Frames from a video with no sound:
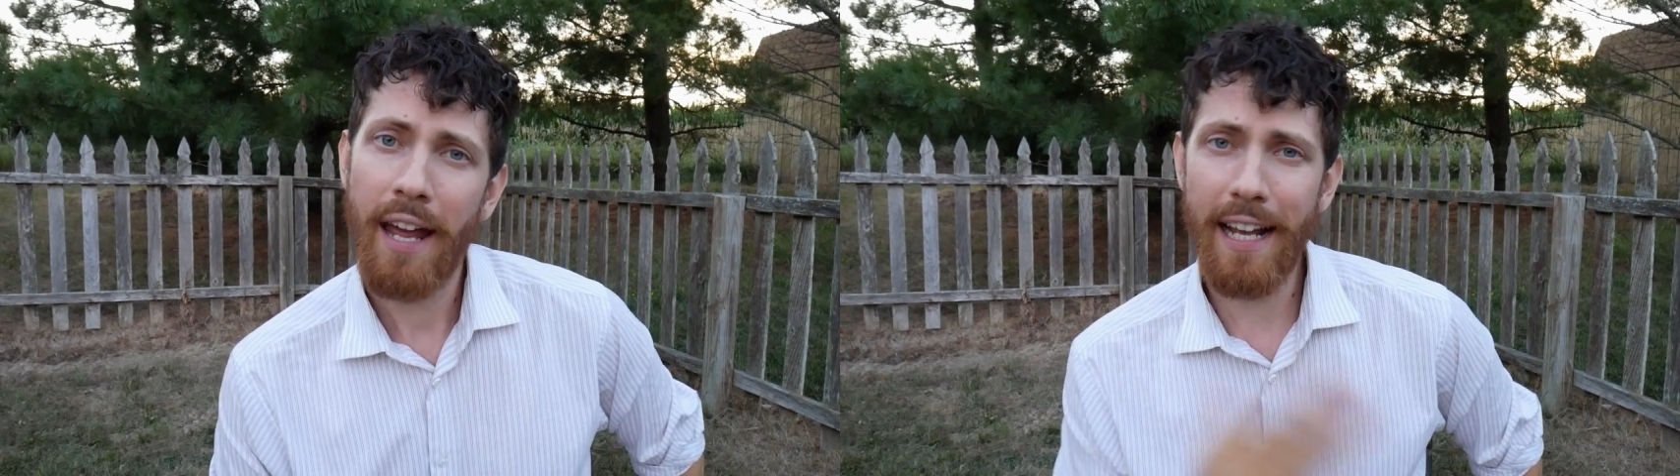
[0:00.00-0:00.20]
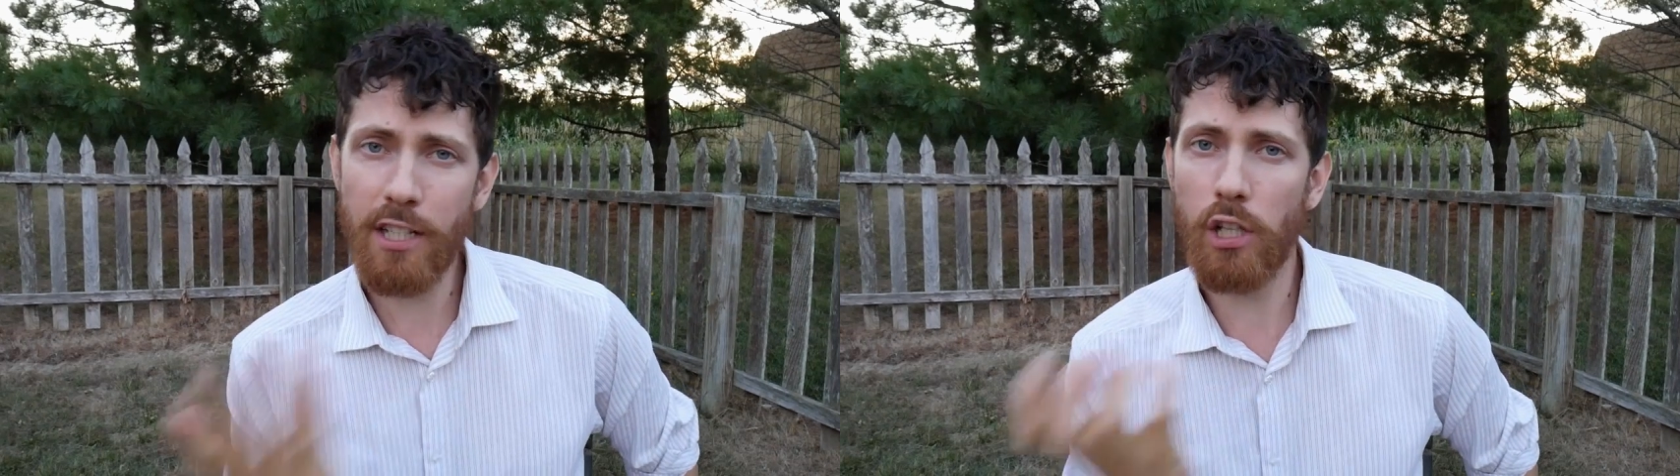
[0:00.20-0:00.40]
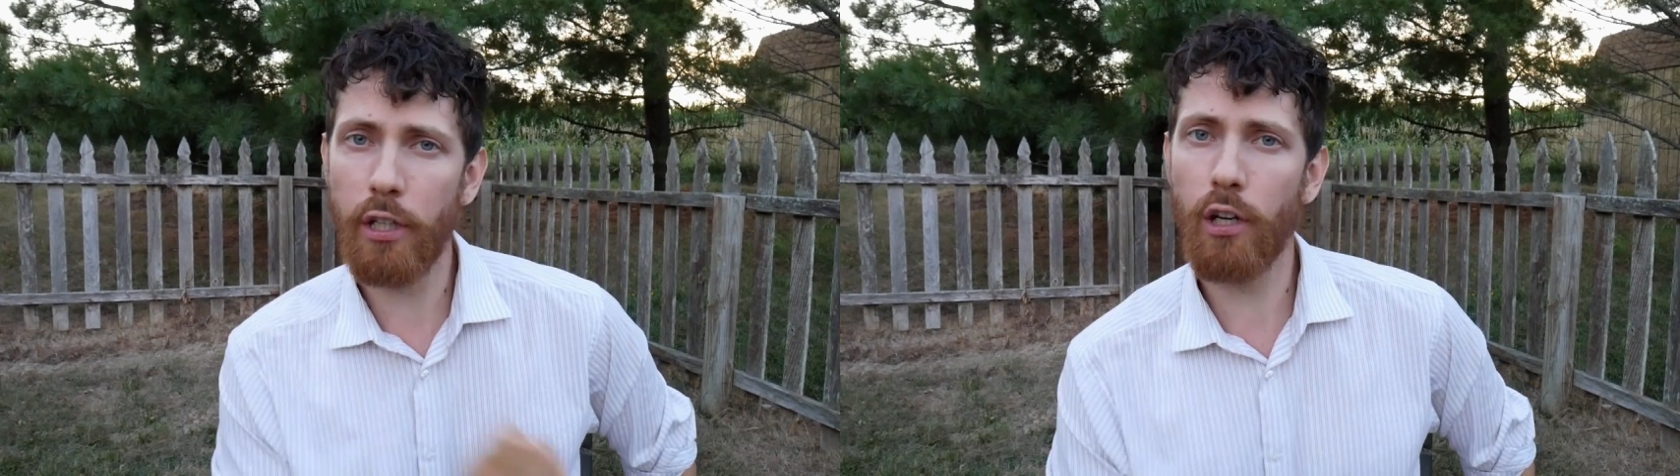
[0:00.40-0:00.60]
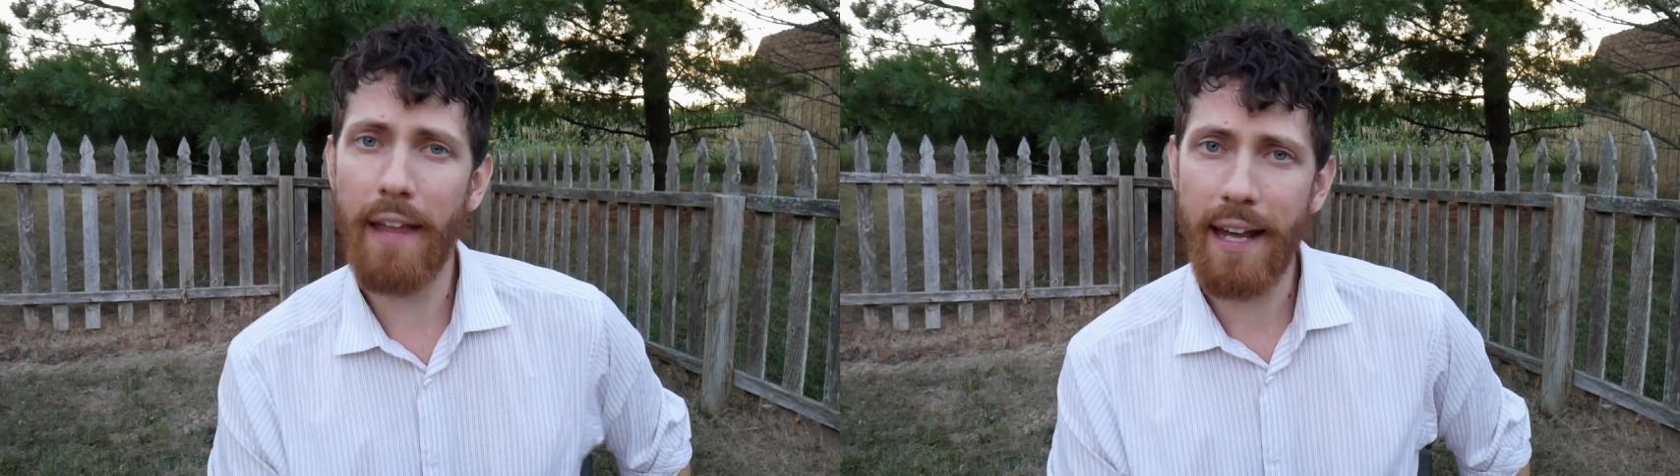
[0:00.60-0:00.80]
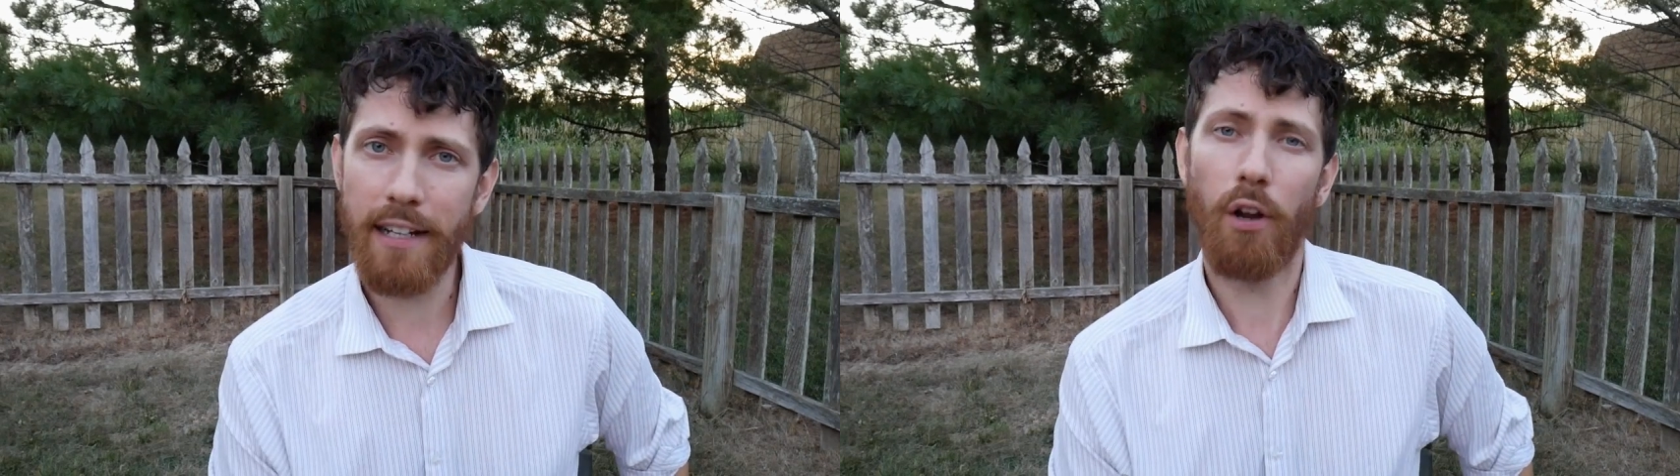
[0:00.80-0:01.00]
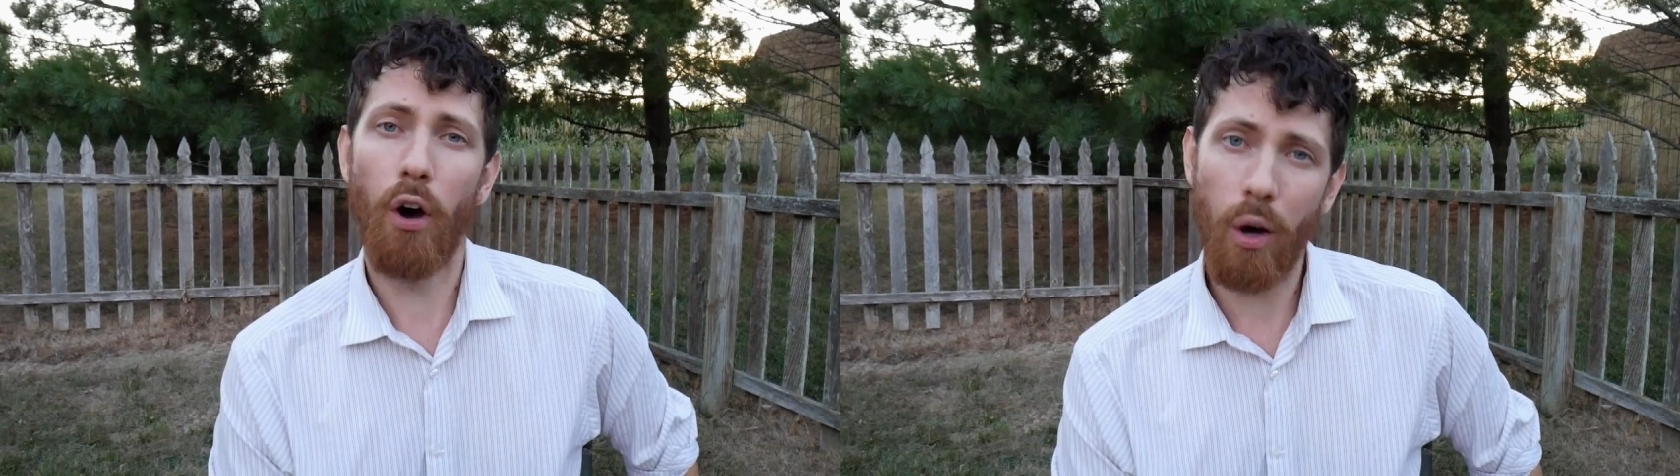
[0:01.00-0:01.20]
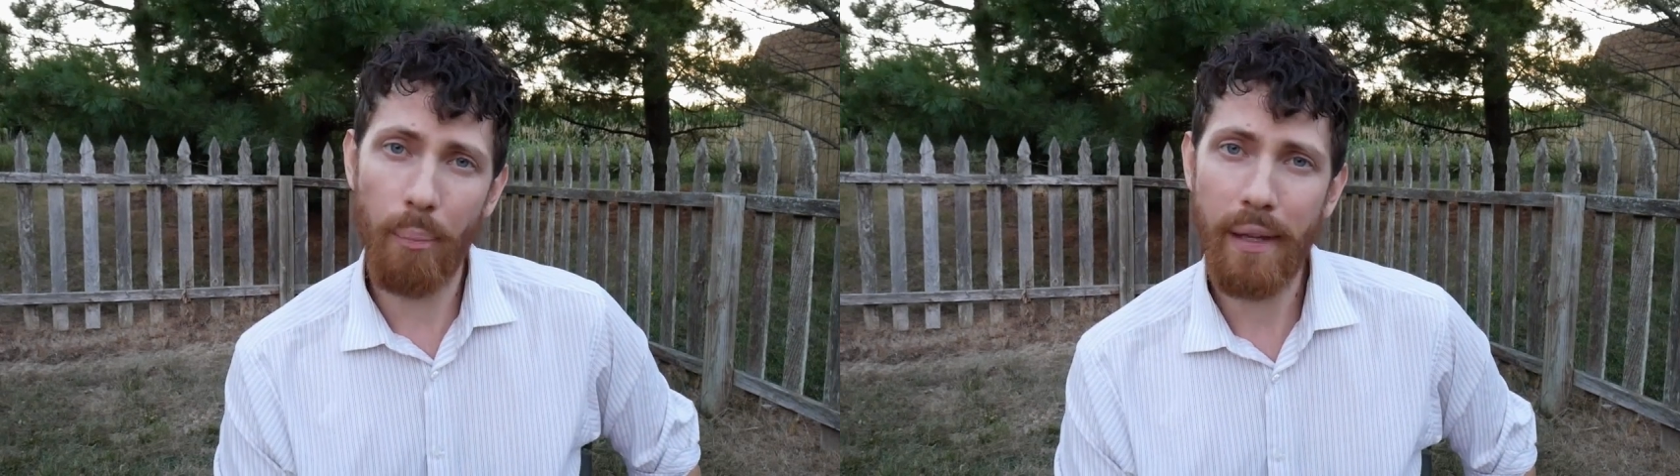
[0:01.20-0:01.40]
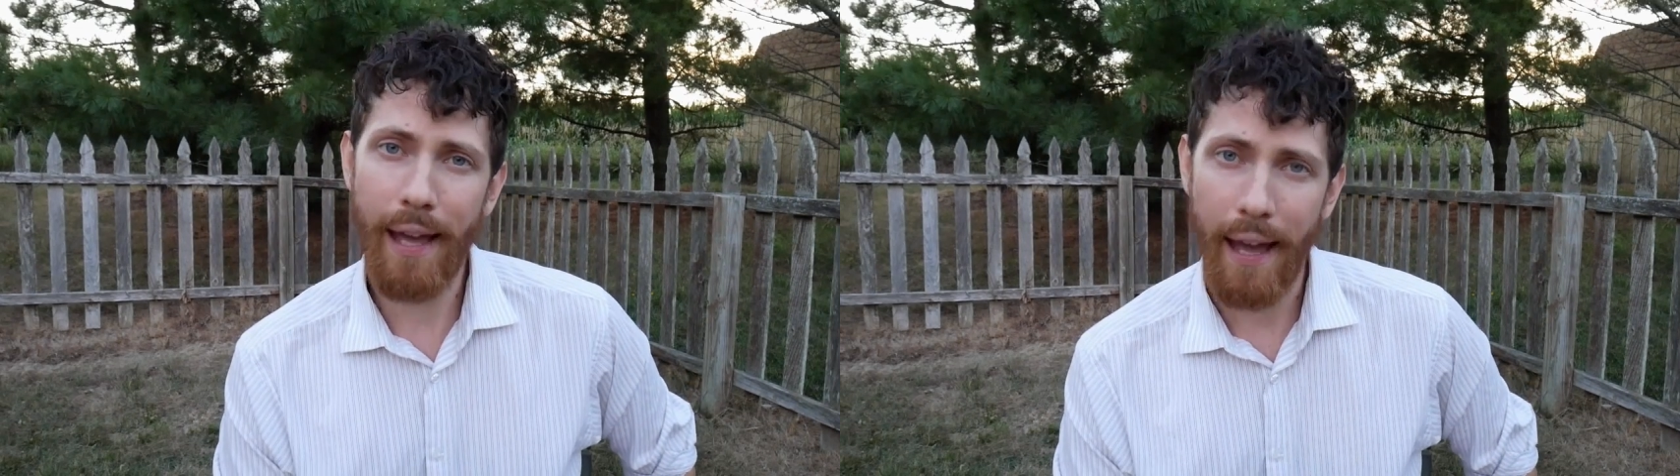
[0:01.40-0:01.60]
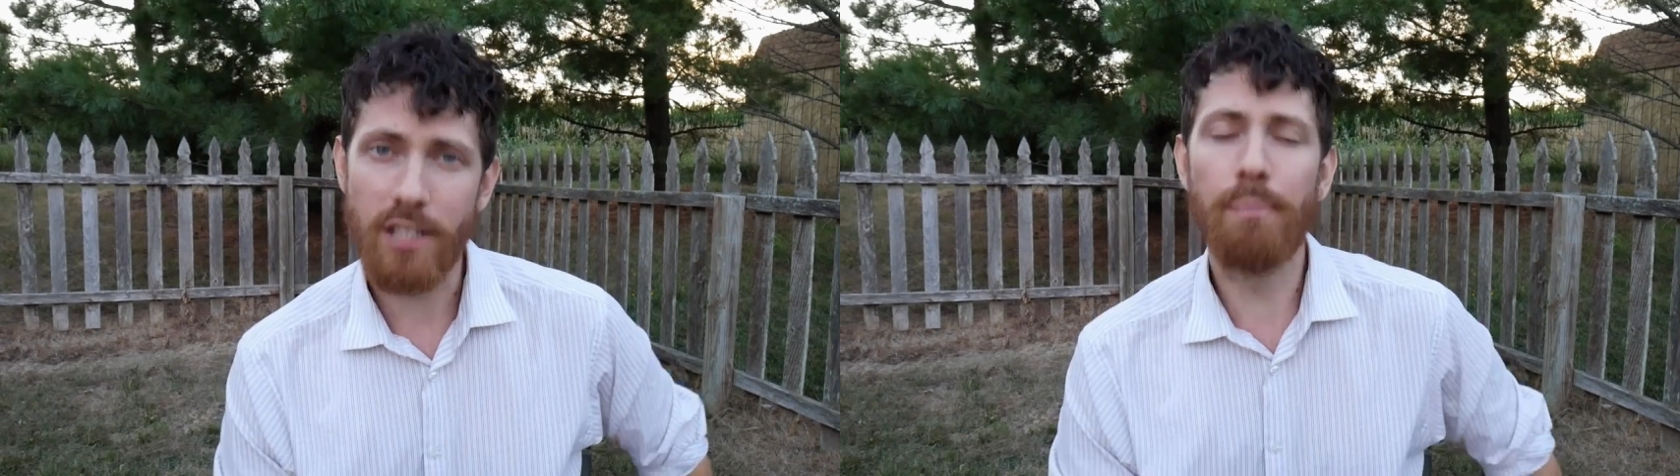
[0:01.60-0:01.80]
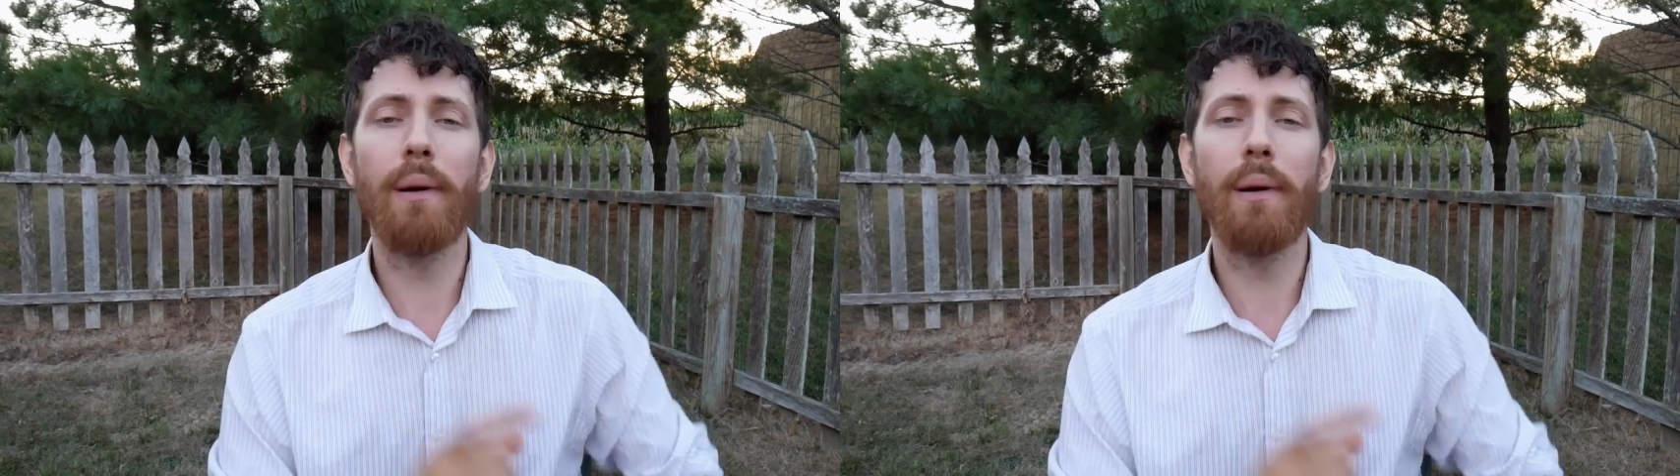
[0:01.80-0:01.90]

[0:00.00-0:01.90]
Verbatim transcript: it's clear that it's all BS.